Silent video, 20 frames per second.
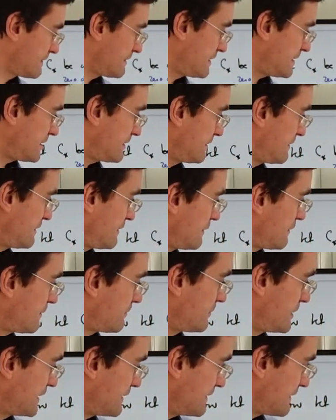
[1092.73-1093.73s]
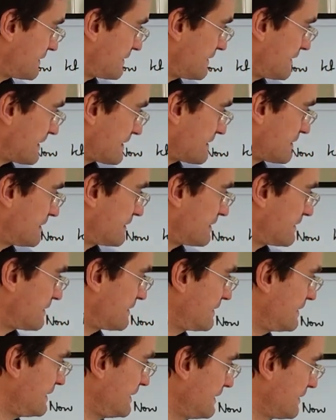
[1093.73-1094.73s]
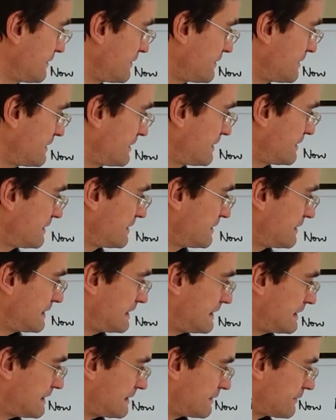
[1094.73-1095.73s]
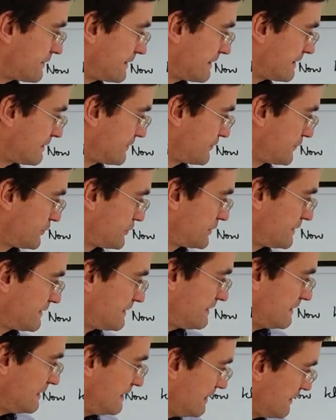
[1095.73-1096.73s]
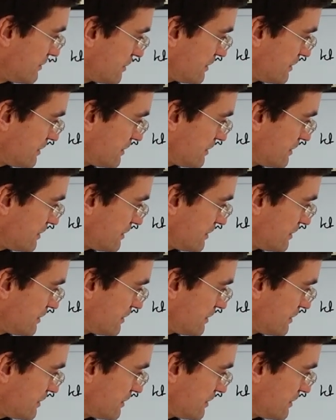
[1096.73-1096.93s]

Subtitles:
and this split exactness here transfers in each